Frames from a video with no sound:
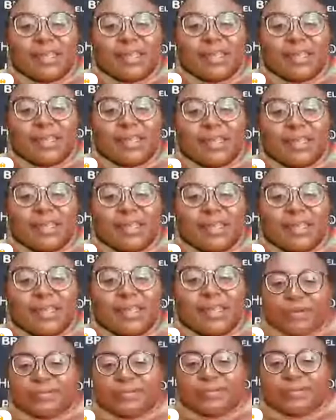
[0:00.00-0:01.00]

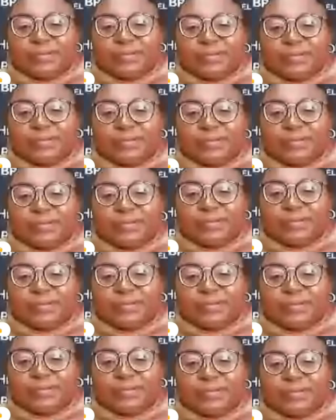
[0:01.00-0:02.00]
Remember, Jade says,
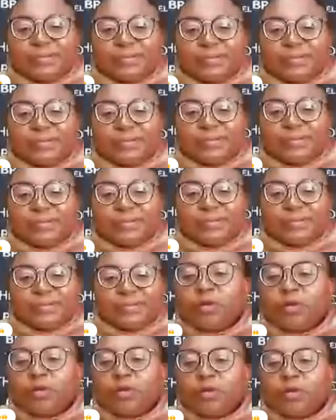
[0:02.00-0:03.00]
"100% God
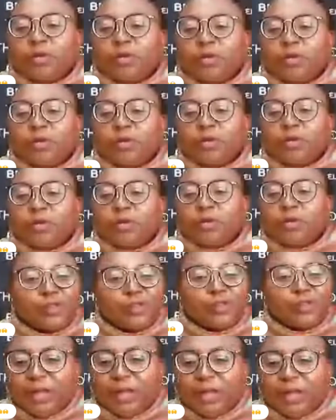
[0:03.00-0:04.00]
bless you for the good work
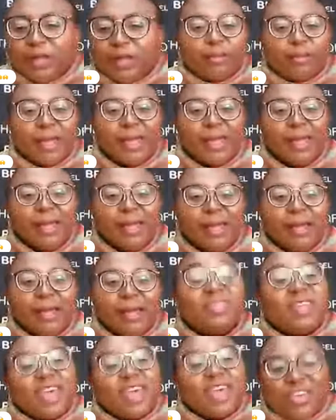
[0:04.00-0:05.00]
that you are doing, man.
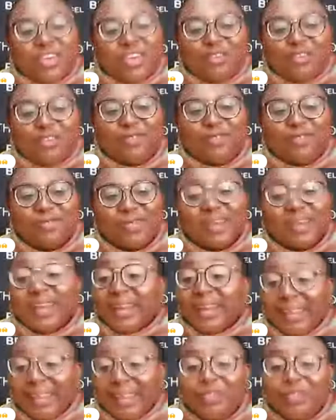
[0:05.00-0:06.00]
Thank you.
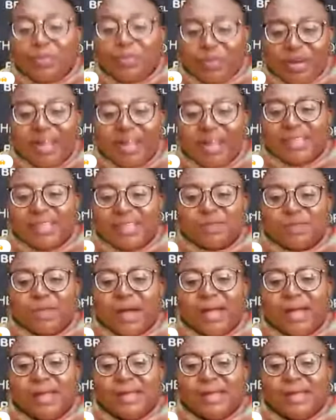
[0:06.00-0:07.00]
And I need your
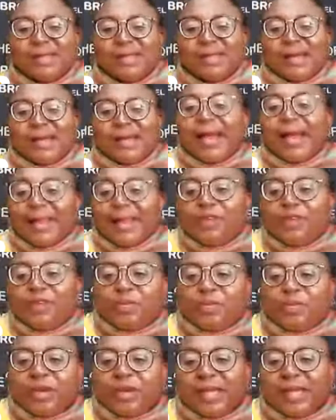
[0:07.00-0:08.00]
prayers, ma. I
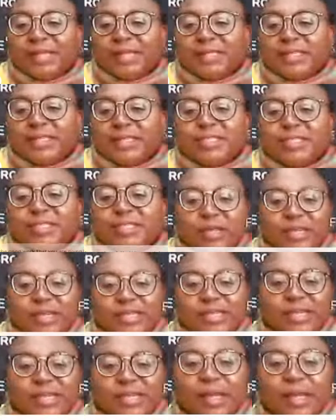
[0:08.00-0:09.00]
need your prayers. It's not
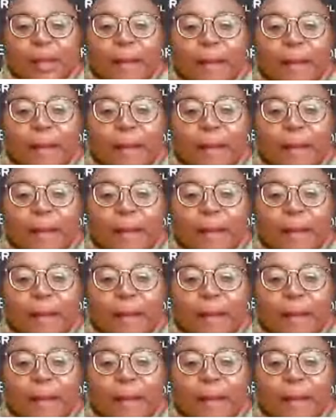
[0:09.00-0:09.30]
easy.